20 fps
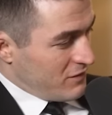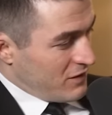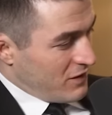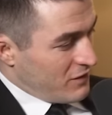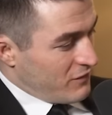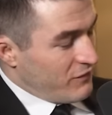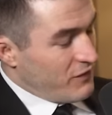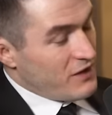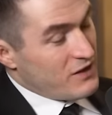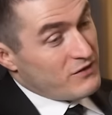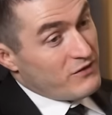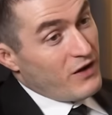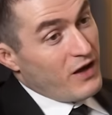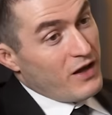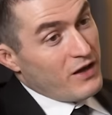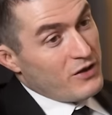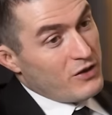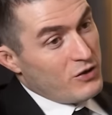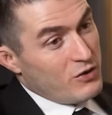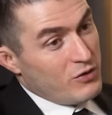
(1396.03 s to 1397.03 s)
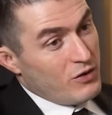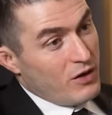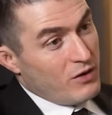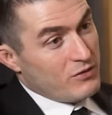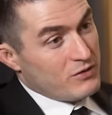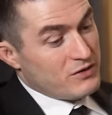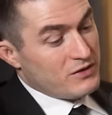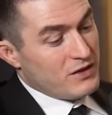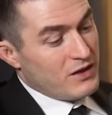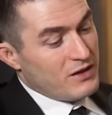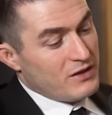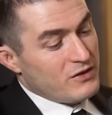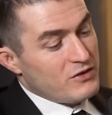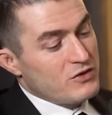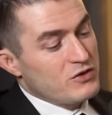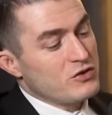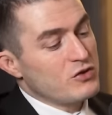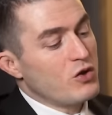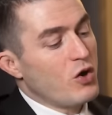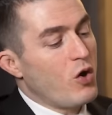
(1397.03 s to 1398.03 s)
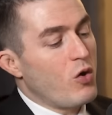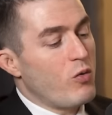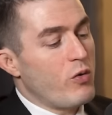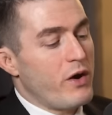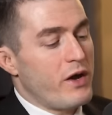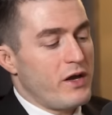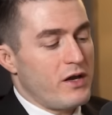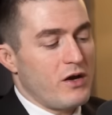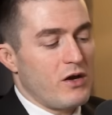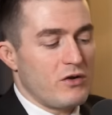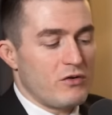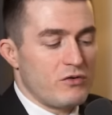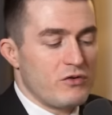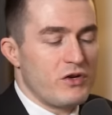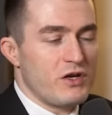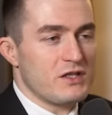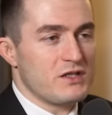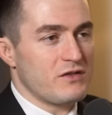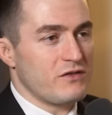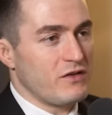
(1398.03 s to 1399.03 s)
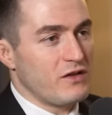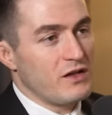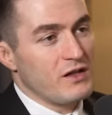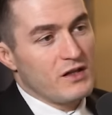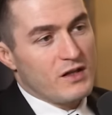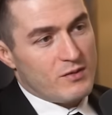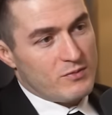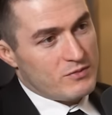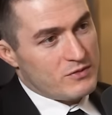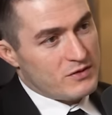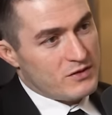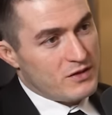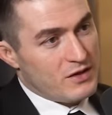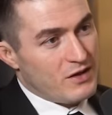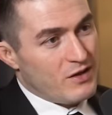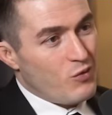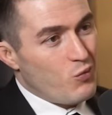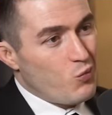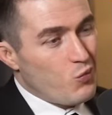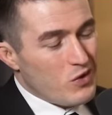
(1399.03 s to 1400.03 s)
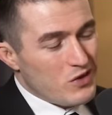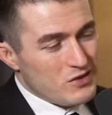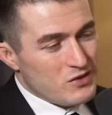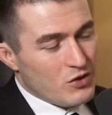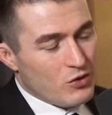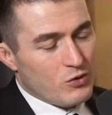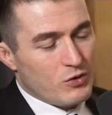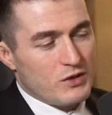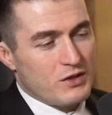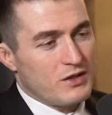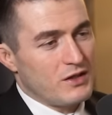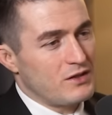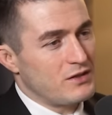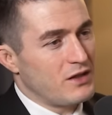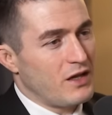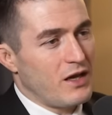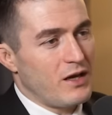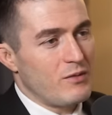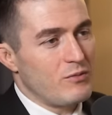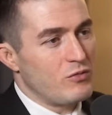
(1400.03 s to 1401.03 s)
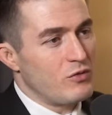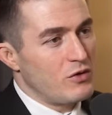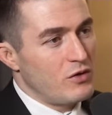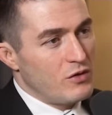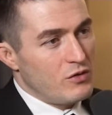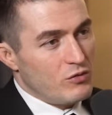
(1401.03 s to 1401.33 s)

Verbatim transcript: at face value, I would say there's no way aggressive LLMs, one token at a time,